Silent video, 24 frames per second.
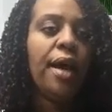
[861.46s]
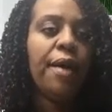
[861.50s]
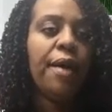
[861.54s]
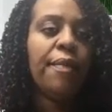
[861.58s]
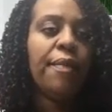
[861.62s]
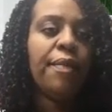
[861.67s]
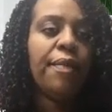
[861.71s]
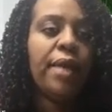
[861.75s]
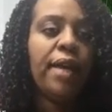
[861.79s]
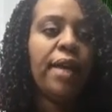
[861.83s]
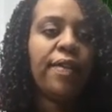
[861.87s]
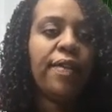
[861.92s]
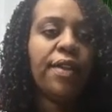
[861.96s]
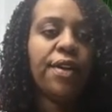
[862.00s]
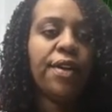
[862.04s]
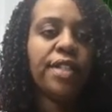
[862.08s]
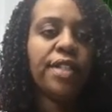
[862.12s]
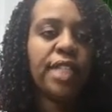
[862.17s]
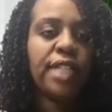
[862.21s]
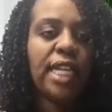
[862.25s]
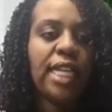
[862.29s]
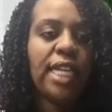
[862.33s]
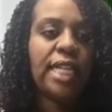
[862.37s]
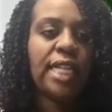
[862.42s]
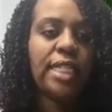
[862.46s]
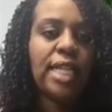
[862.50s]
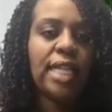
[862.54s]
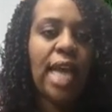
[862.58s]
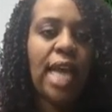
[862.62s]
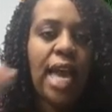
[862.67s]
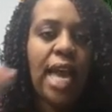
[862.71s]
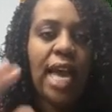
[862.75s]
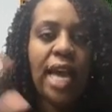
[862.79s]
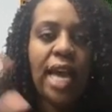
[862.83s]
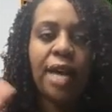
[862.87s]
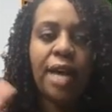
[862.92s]
If there is any
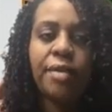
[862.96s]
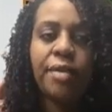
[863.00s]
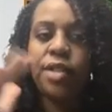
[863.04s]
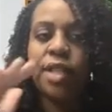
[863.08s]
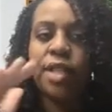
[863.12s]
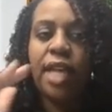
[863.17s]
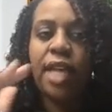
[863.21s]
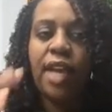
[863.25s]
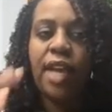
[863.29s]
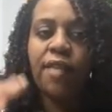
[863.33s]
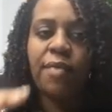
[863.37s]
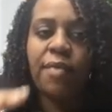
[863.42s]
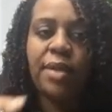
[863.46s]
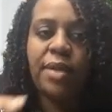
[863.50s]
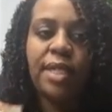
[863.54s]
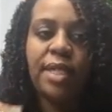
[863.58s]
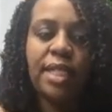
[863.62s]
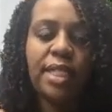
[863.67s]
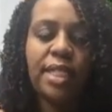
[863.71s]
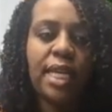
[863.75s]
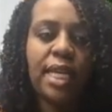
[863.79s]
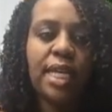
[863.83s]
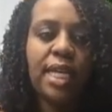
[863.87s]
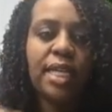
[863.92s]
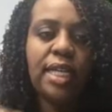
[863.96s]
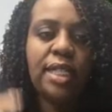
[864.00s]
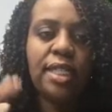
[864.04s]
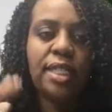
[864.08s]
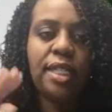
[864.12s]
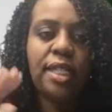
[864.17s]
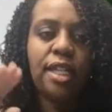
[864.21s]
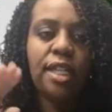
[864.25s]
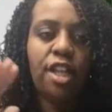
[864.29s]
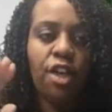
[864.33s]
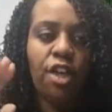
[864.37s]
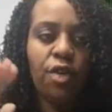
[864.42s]
times that have been
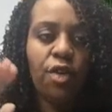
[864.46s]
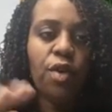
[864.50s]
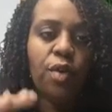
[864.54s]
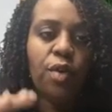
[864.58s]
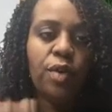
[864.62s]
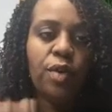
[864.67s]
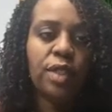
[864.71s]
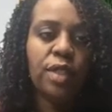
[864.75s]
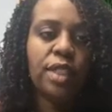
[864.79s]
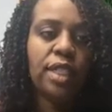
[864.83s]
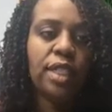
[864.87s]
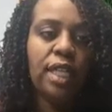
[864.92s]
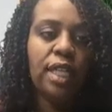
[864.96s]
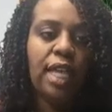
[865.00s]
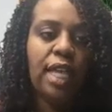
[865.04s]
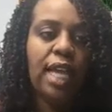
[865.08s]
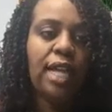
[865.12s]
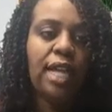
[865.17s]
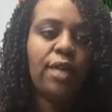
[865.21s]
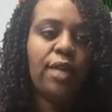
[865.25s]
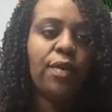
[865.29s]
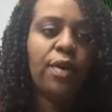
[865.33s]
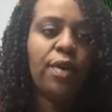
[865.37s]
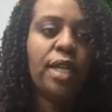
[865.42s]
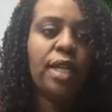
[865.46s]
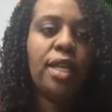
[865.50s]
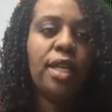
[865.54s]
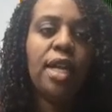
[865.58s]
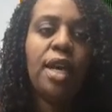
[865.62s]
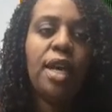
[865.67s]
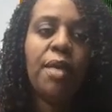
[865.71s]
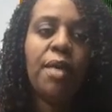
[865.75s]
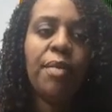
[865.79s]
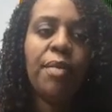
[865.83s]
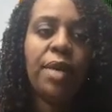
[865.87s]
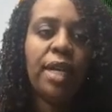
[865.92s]
discussed, Google will select one.
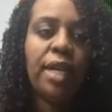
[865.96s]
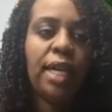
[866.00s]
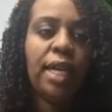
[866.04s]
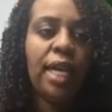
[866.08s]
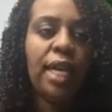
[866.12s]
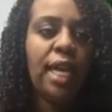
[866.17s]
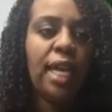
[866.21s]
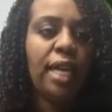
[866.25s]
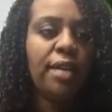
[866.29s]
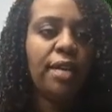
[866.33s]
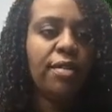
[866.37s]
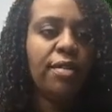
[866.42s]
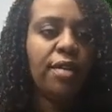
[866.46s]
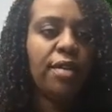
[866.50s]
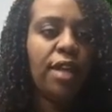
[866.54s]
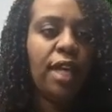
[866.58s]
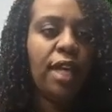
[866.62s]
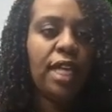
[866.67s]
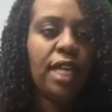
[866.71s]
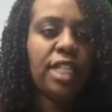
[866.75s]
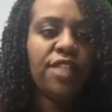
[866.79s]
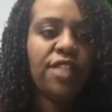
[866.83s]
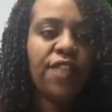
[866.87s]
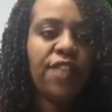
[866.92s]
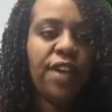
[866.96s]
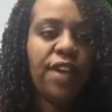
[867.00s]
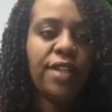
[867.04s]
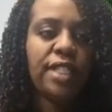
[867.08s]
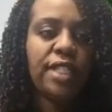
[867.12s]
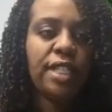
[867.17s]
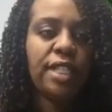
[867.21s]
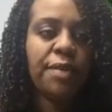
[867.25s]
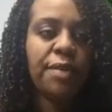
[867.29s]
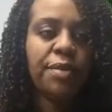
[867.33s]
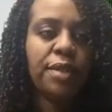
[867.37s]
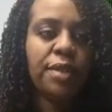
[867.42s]
But again, it's very
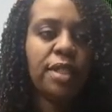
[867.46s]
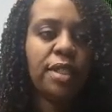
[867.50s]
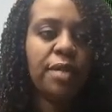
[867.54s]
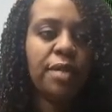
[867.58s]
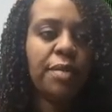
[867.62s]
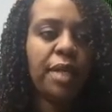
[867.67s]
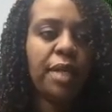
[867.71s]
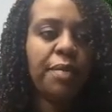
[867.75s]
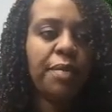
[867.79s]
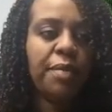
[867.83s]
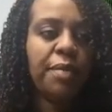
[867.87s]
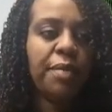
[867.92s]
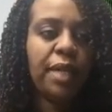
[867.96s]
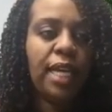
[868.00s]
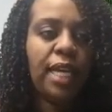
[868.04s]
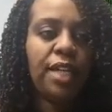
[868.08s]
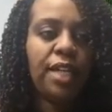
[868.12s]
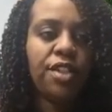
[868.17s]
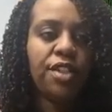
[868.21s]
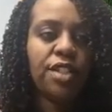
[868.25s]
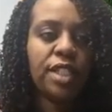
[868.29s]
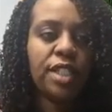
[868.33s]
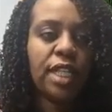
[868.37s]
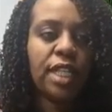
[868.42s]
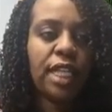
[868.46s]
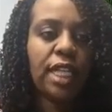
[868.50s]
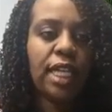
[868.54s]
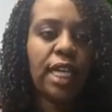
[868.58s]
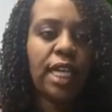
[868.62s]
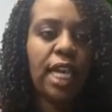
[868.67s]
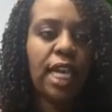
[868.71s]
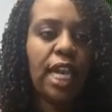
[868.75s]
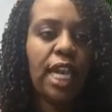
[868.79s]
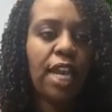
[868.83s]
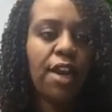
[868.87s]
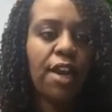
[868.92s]
simple to manipulate. Just click
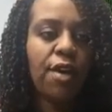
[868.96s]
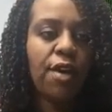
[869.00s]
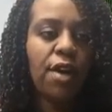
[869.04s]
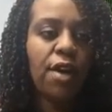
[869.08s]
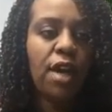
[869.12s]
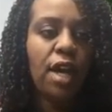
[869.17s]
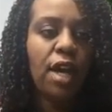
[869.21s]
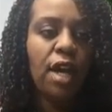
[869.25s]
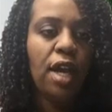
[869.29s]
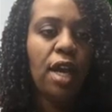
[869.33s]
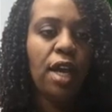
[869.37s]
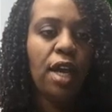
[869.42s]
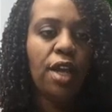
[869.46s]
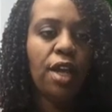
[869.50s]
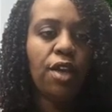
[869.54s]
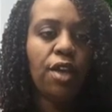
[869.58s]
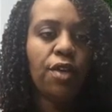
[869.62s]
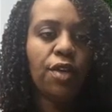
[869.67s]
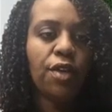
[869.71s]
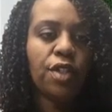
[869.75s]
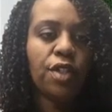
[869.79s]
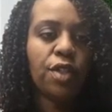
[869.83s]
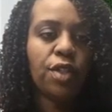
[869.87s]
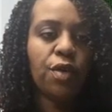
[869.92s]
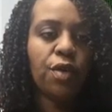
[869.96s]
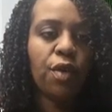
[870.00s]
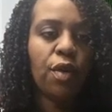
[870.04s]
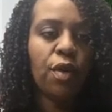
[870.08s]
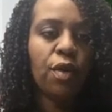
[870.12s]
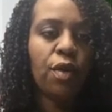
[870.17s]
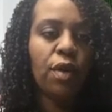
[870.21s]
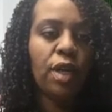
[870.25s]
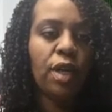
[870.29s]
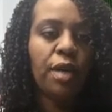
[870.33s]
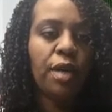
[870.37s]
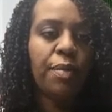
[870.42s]
here. You can
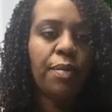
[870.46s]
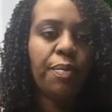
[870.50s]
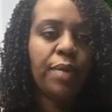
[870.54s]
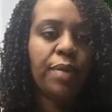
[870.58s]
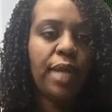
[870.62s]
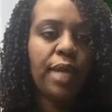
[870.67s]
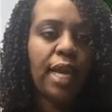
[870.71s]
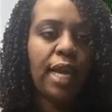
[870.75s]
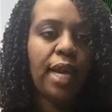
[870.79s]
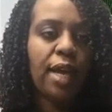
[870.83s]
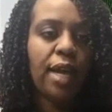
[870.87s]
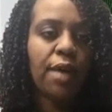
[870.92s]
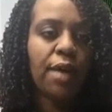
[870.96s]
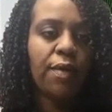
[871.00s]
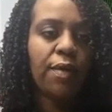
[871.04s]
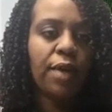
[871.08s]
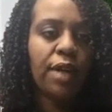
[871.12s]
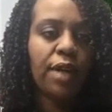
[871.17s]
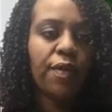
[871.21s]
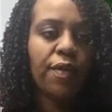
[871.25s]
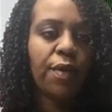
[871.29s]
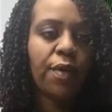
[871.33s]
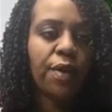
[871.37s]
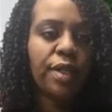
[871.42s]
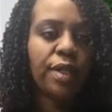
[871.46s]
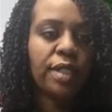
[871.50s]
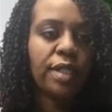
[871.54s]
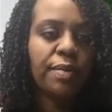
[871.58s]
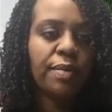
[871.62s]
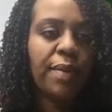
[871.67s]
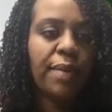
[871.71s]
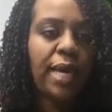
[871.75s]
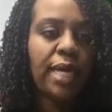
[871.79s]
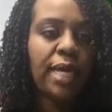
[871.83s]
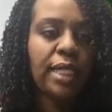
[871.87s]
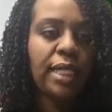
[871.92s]
scroll up, down, whatever works
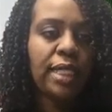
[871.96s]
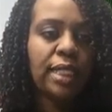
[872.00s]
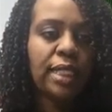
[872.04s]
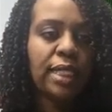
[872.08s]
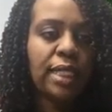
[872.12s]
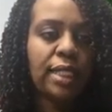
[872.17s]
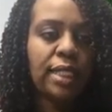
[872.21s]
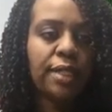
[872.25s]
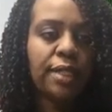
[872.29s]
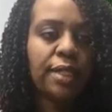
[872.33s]
best.